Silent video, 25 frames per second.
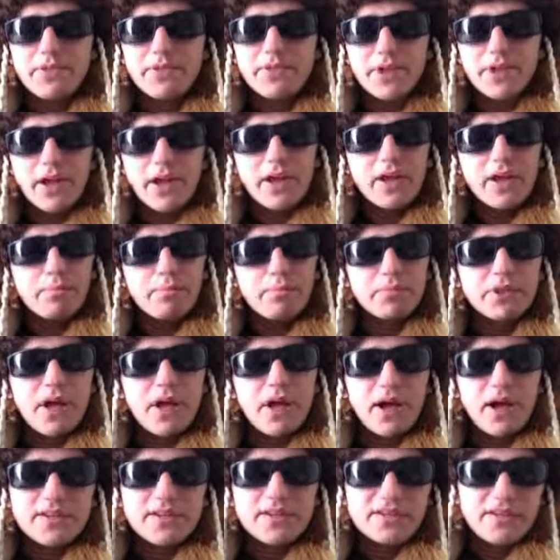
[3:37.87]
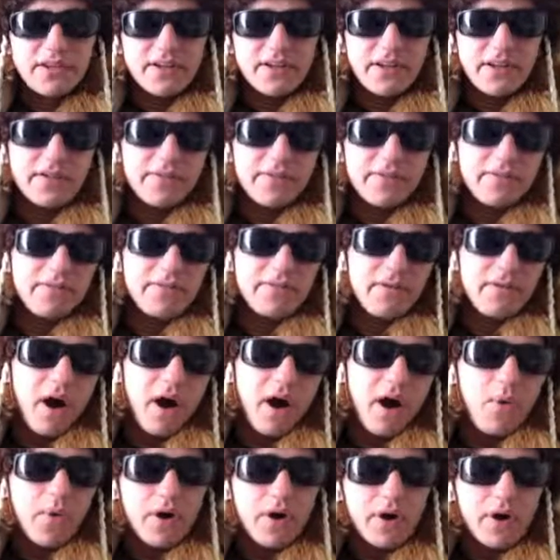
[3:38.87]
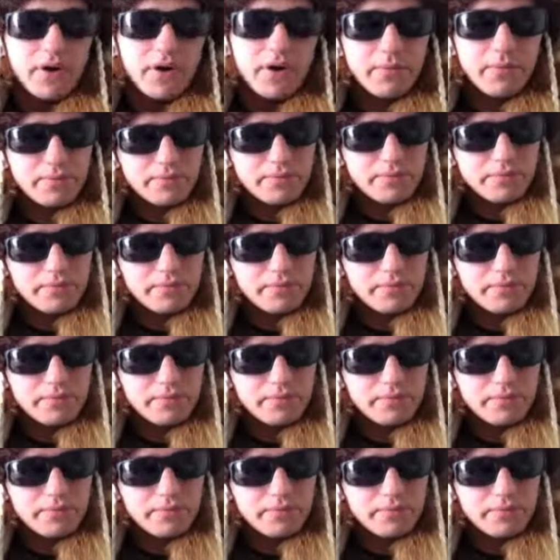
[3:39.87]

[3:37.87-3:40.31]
thing applies if our